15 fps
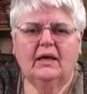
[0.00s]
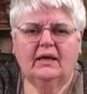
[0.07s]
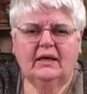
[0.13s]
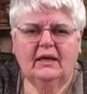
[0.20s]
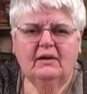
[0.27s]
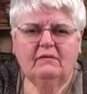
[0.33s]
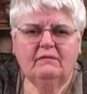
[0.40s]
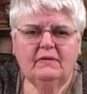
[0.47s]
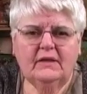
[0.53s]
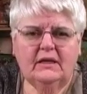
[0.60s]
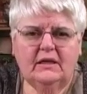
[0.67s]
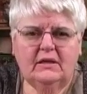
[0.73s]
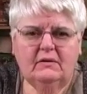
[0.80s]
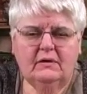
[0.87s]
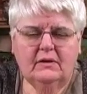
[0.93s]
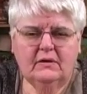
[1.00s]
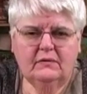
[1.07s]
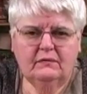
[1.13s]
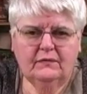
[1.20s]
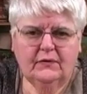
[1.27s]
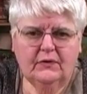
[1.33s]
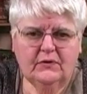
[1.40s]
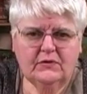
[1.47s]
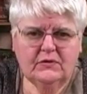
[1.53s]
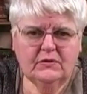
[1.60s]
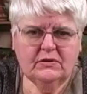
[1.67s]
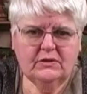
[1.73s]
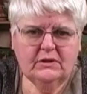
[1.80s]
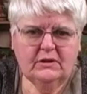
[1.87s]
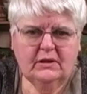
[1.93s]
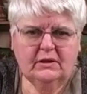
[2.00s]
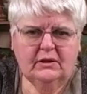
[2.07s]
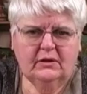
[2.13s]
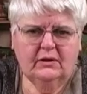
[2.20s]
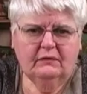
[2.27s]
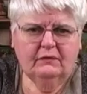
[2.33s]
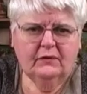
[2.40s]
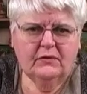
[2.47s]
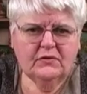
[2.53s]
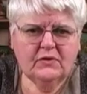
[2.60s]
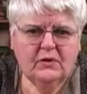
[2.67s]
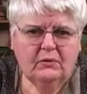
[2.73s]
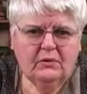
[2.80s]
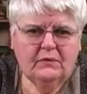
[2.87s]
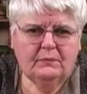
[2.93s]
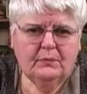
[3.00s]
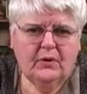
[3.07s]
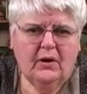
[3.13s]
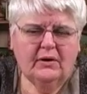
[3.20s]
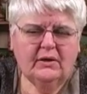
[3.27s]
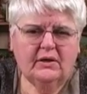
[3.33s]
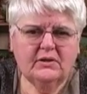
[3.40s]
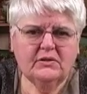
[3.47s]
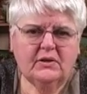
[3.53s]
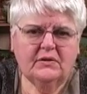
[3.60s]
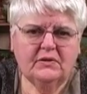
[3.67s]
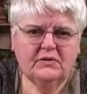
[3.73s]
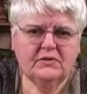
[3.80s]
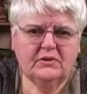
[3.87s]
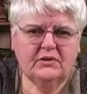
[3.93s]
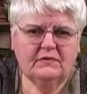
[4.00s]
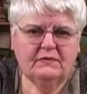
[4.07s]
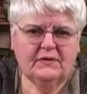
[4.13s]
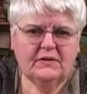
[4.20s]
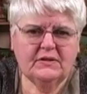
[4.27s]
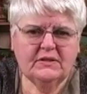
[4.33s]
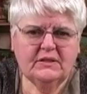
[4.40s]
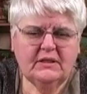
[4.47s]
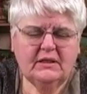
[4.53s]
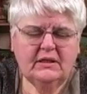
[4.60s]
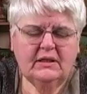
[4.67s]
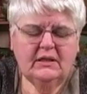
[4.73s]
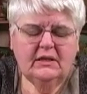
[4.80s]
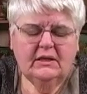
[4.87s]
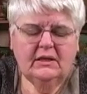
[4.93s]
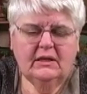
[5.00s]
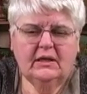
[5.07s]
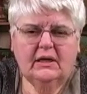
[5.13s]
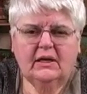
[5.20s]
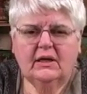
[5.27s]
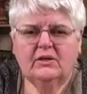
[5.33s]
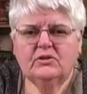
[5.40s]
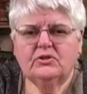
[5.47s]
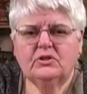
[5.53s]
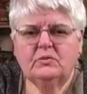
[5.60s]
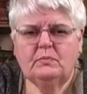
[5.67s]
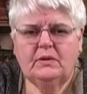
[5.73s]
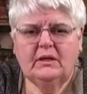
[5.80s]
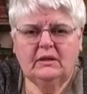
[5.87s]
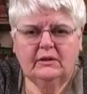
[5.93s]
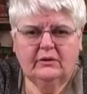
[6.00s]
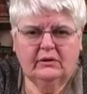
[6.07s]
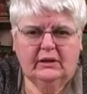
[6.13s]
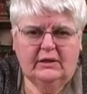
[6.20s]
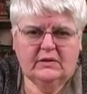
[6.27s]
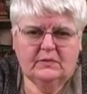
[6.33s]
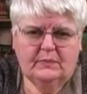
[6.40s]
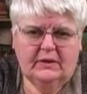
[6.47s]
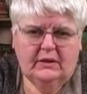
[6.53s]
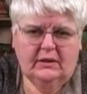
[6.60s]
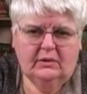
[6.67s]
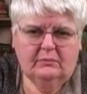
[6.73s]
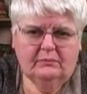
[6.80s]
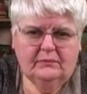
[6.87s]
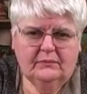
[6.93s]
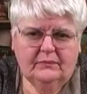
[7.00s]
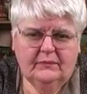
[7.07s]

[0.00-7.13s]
give the first coat of product on the surface should be clear glaze medium.